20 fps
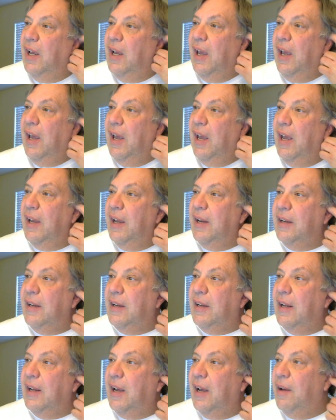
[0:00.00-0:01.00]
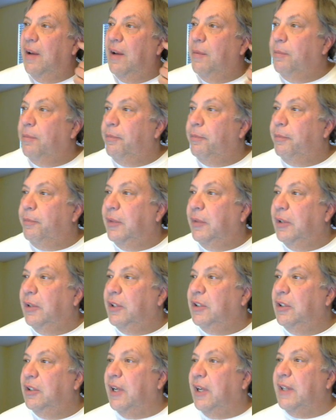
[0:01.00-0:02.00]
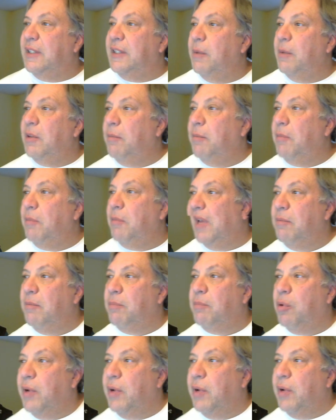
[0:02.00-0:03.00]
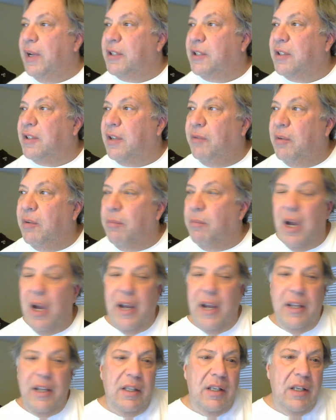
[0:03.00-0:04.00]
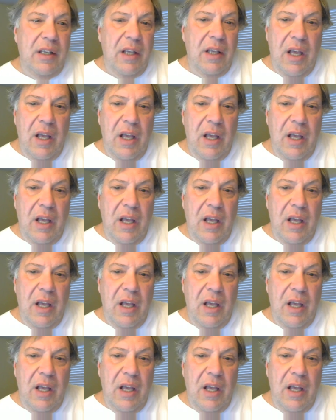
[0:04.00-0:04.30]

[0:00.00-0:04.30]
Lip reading: and look at some of the main points and remind